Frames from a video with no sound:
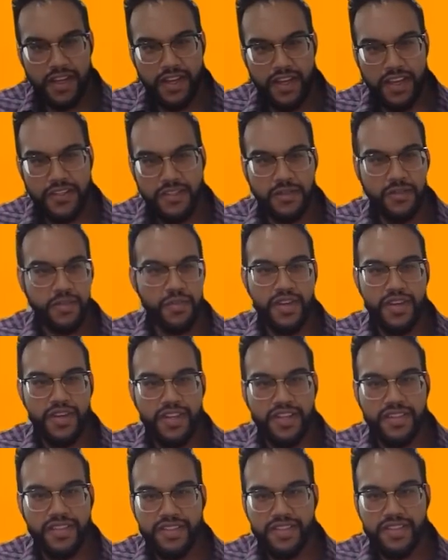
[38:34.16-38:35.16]

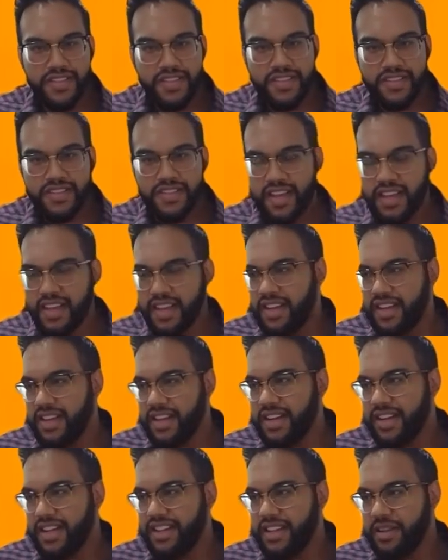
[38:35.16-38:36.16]
experiences.
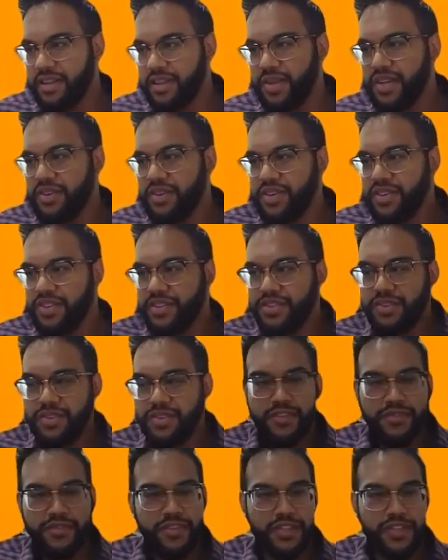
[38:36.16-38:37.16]
They'd be going through
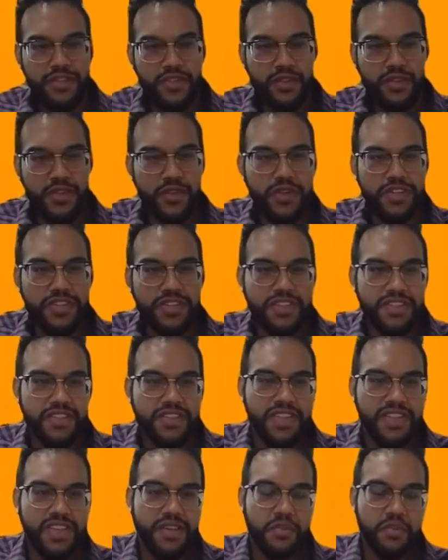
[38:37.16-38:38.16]
different stores and
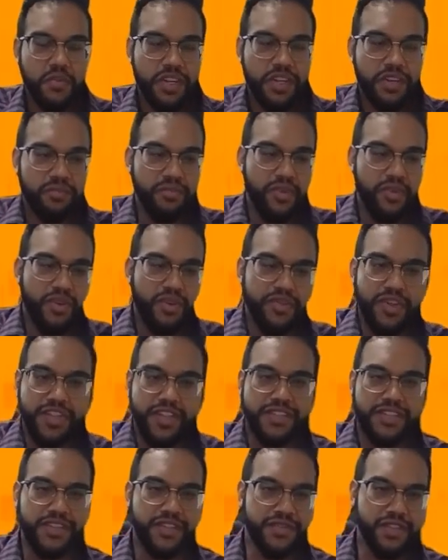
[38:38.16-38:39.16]
seeing what
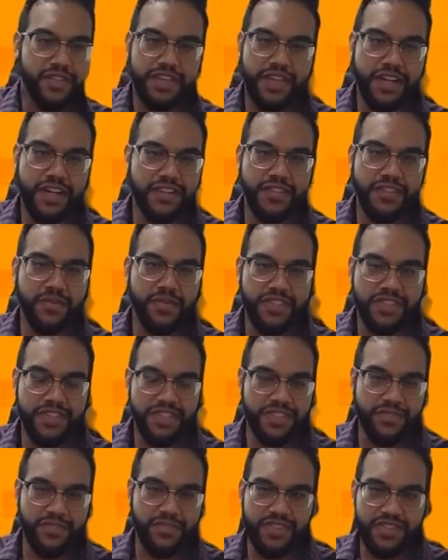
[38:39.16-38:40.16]
motivates different customers in
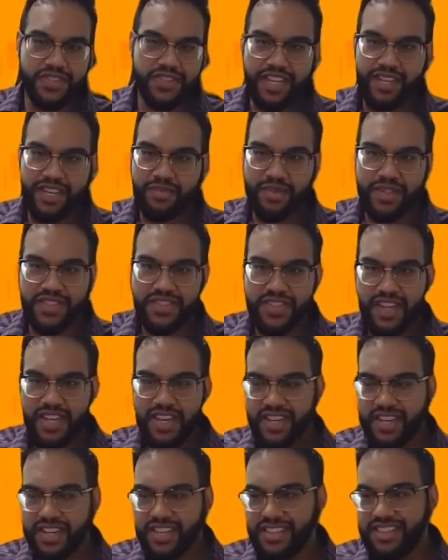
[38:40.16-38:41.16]
different segments.
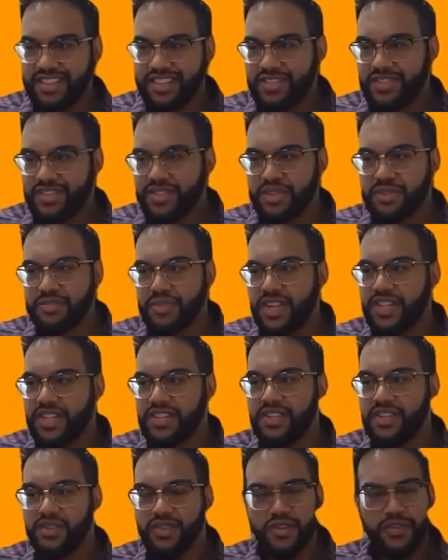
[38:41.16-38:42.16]
There's so
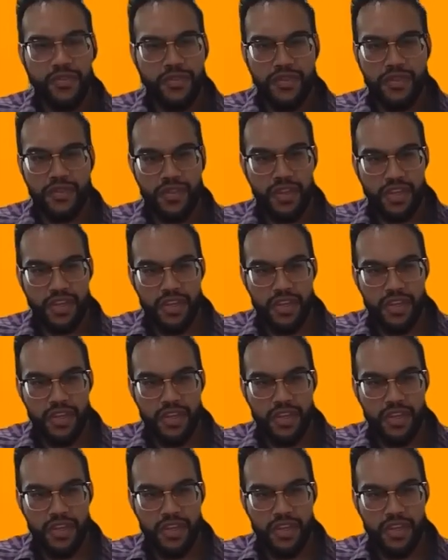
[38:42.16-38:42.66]
much growth